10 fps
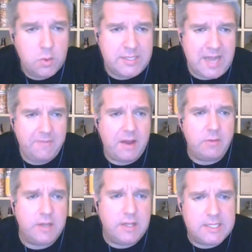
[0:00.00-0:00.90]
his dad
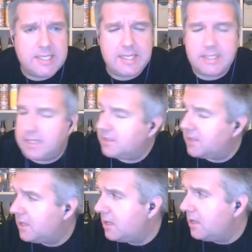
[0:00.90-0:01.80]
founded in the
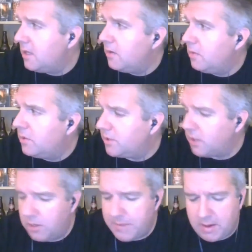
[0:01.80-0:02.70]
60s
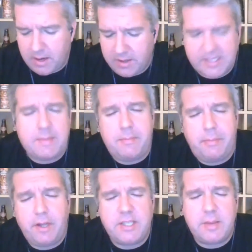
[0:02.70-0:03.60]
was all about kind of semi
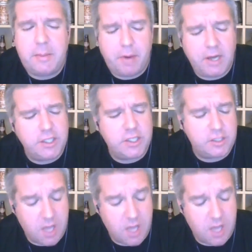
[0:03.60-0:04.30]
semi precious